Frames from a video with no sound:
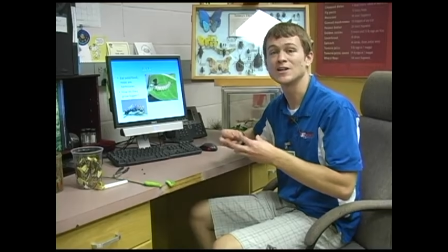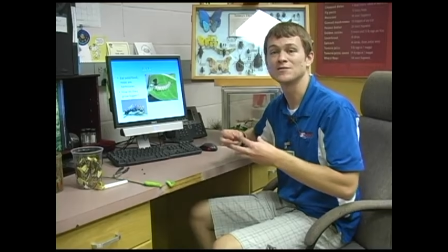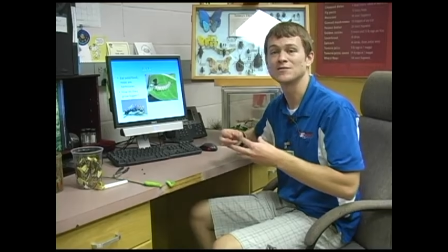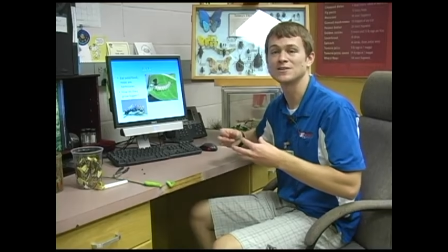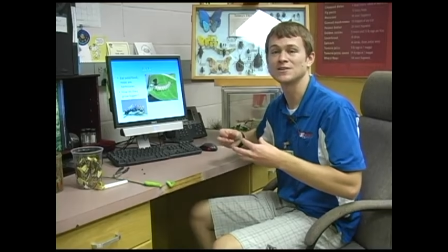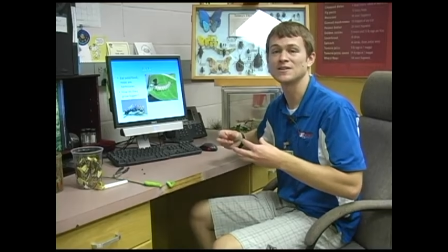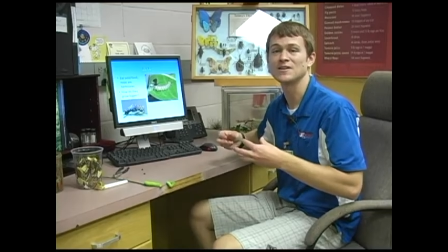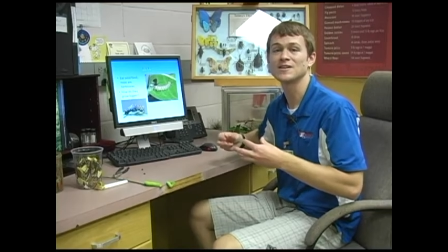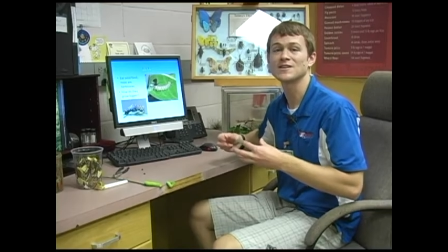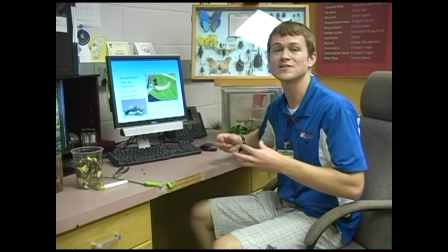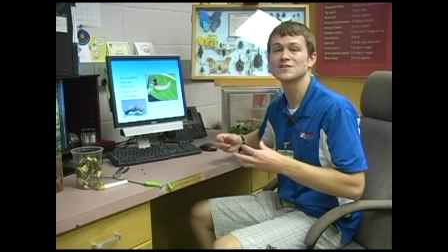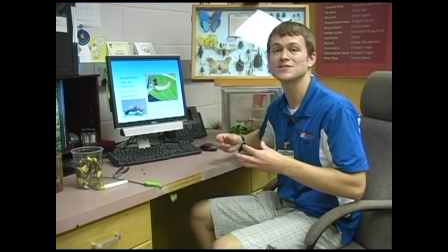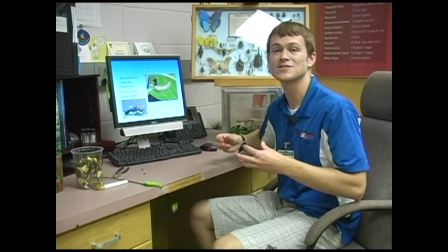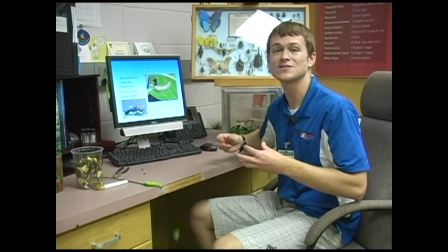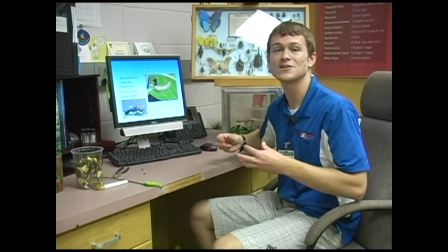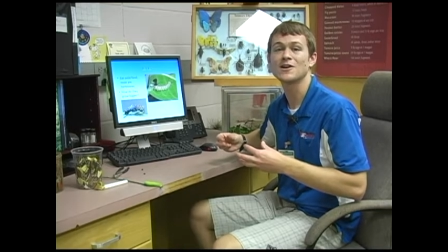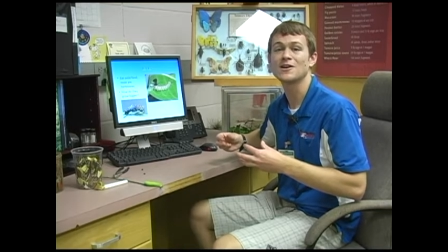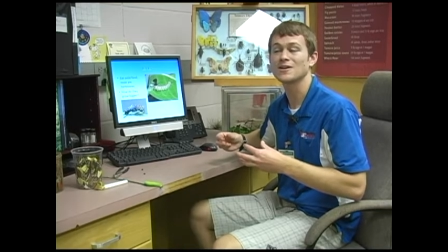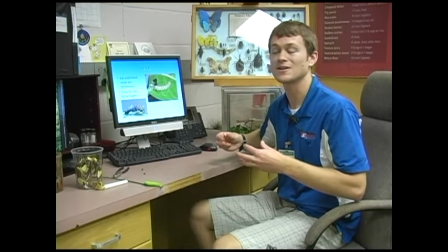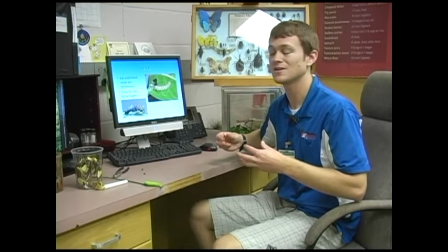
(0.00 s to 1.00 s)
of it like a
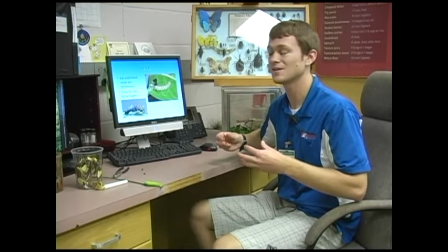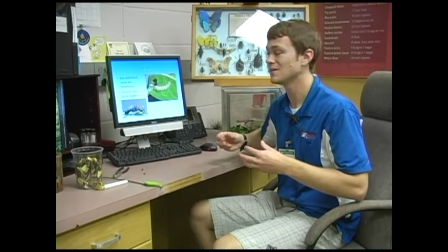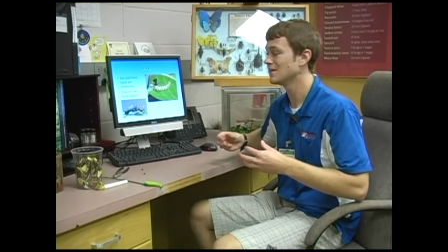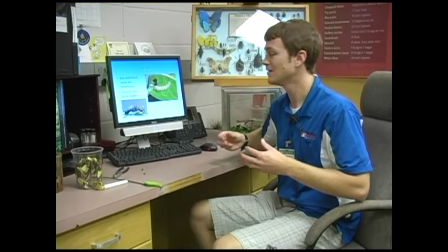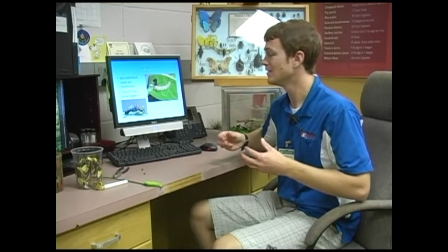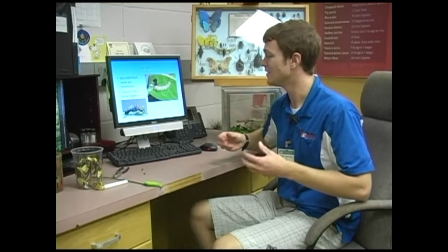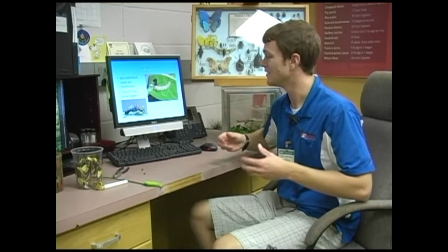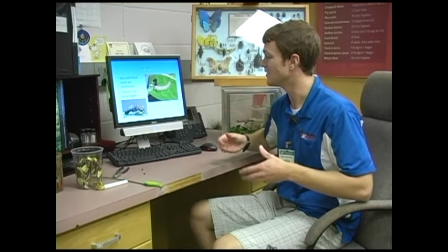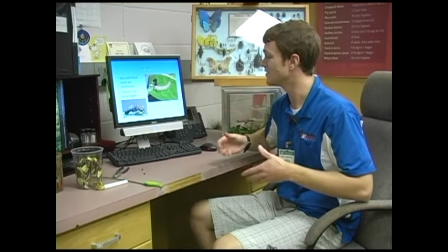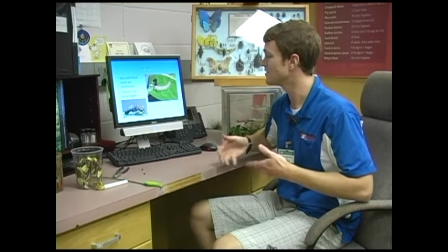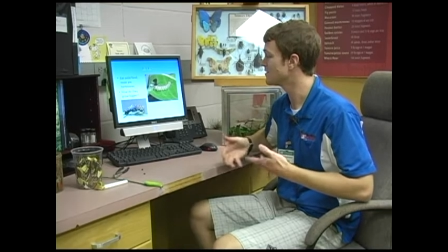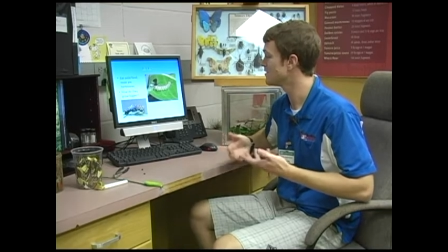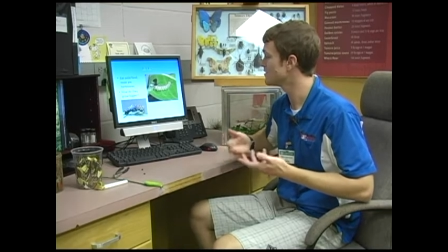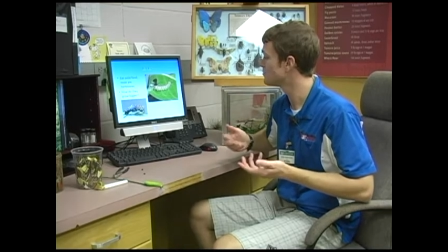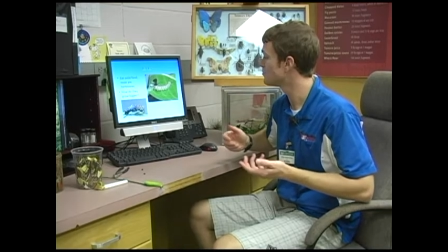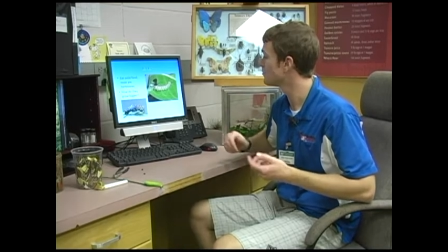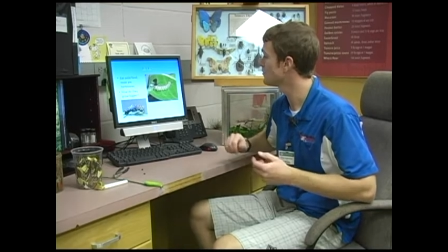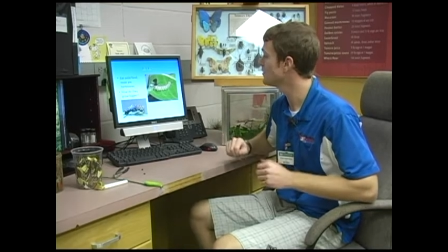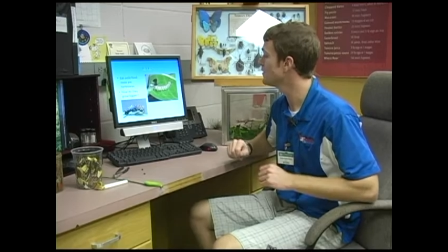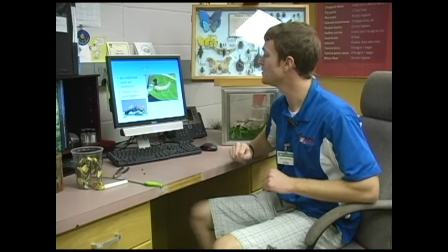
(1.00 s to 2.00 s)
sock. And it's
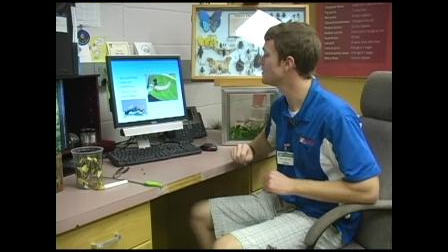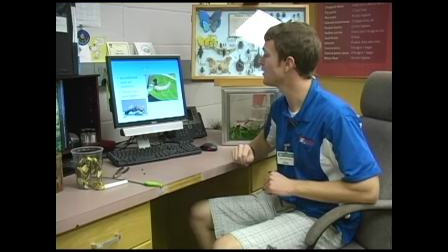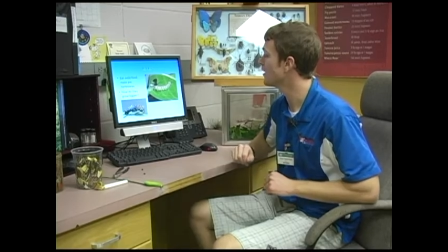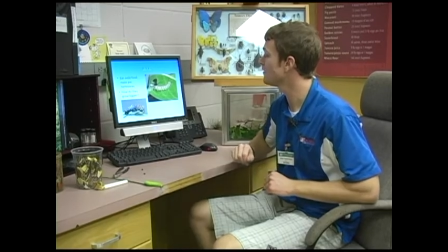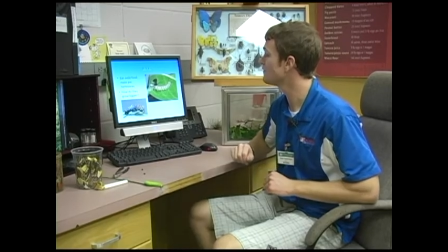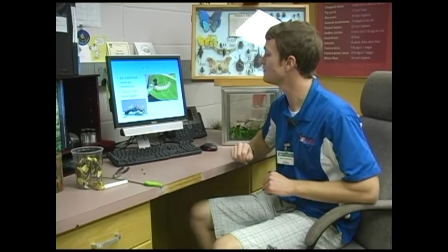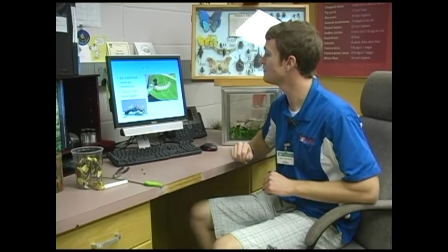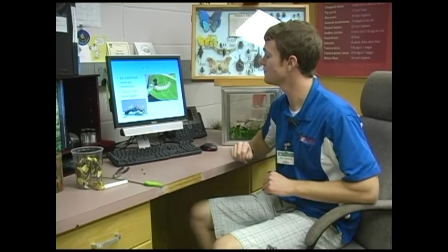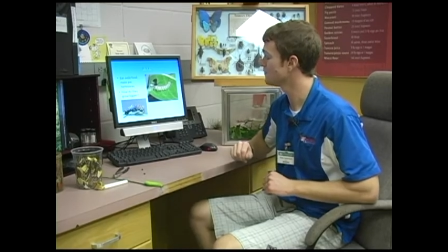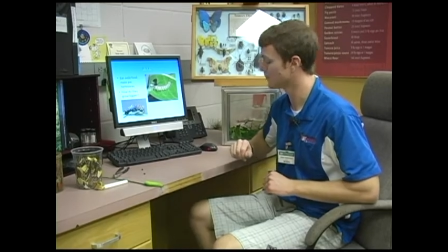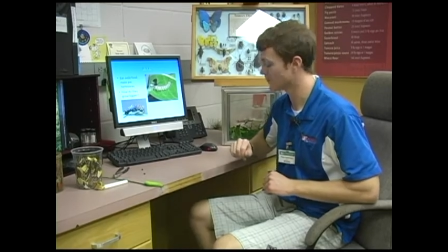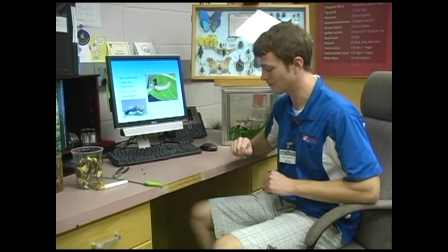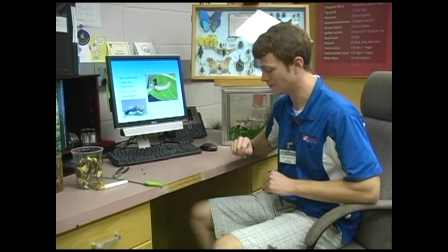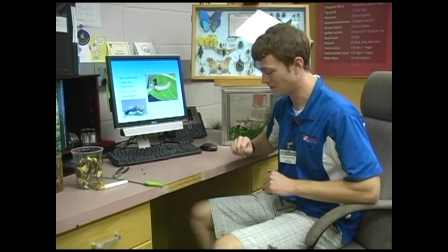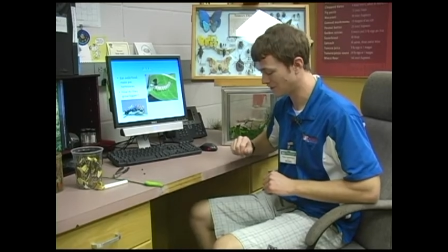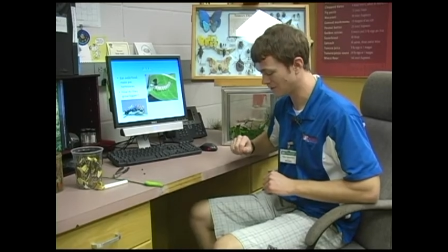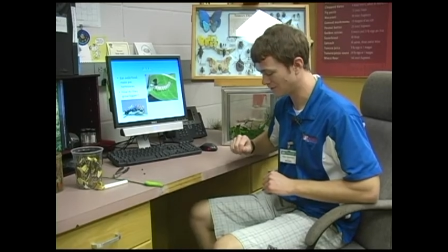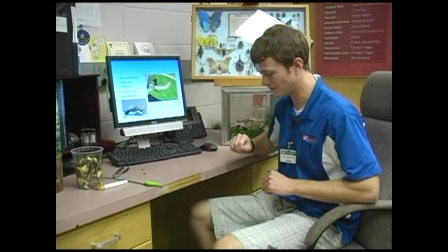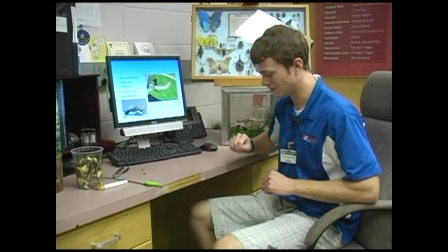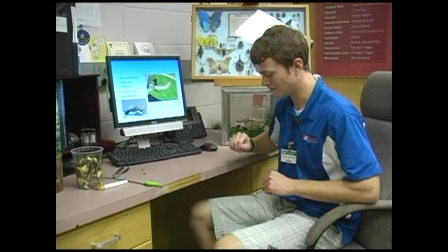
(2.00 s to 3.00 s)
pretty tough for a
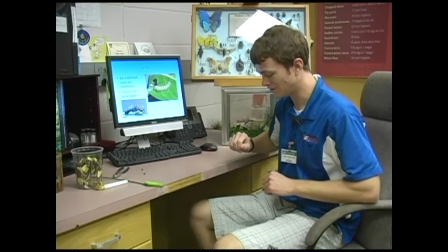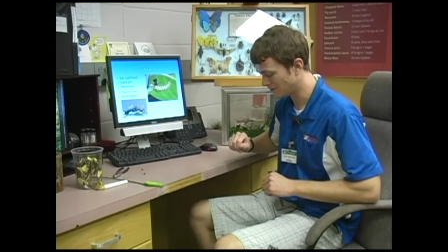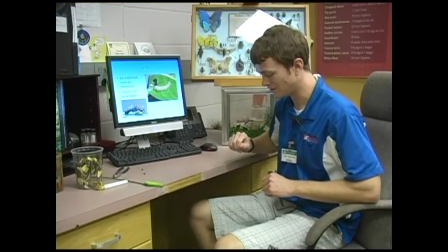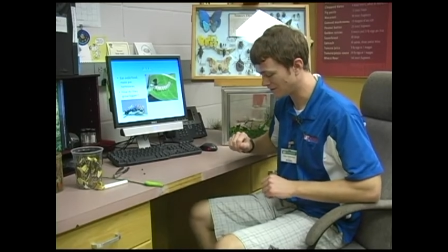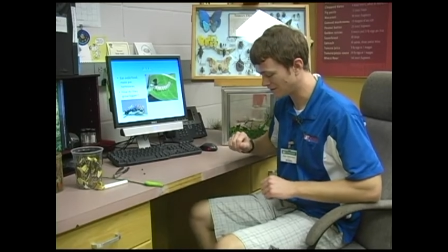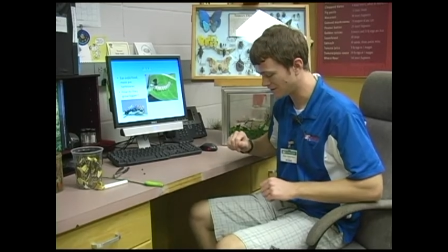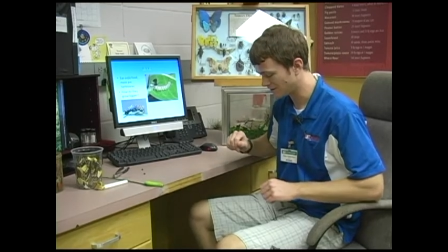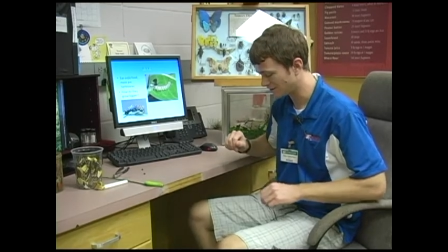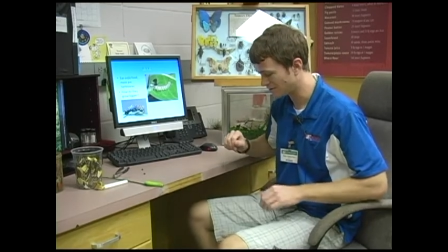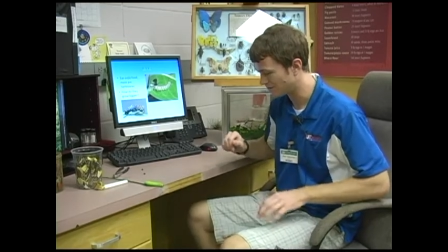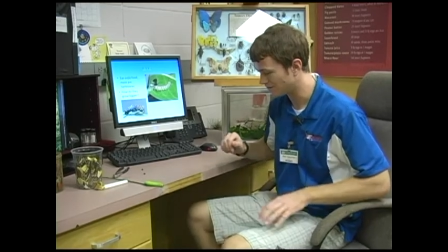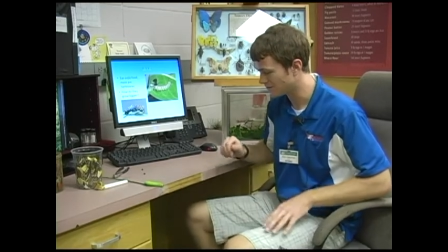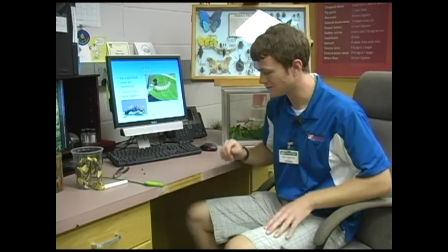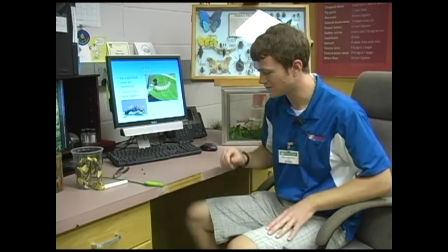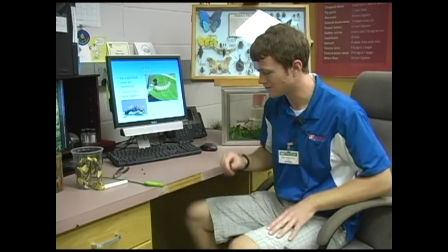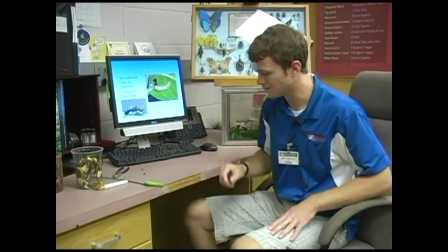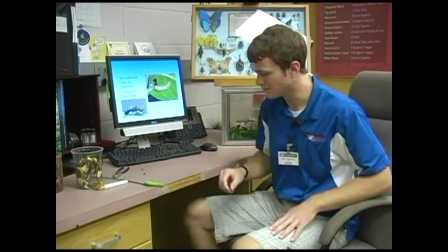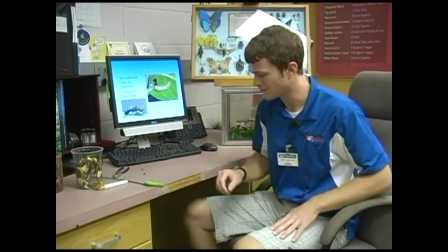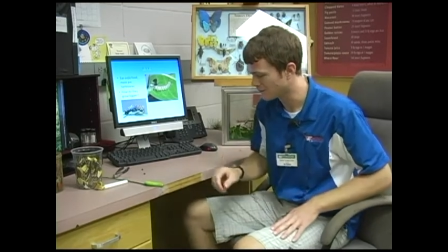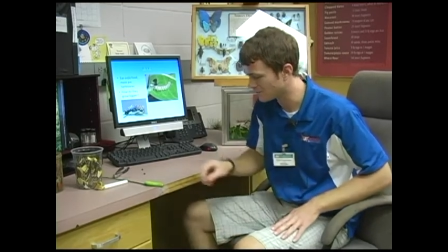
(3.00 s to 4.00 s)
lot of insects, and
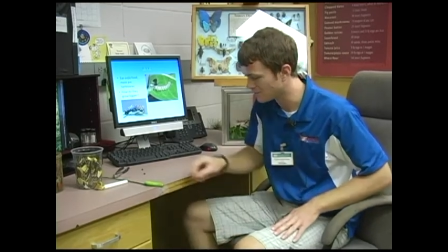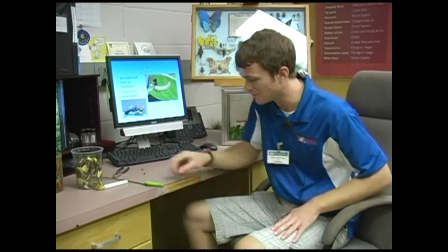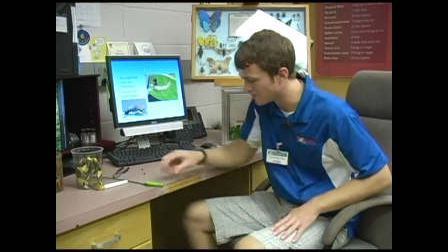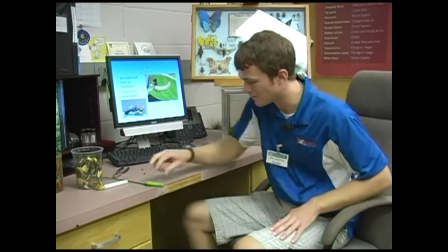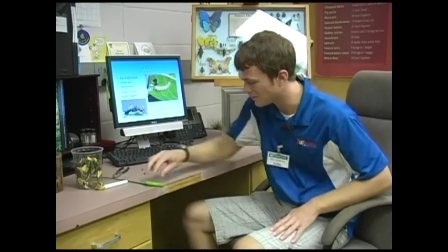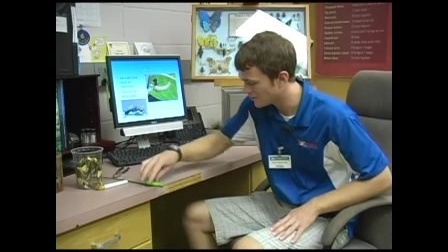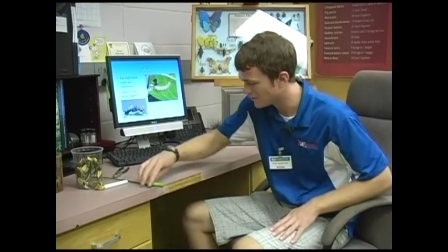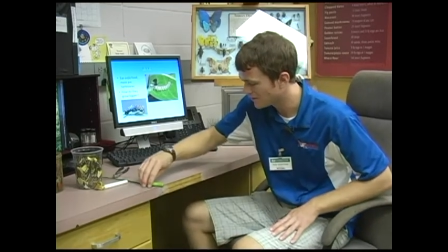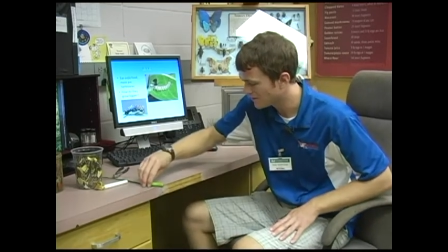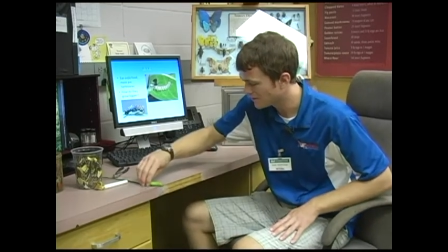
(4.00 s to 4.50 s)
one of our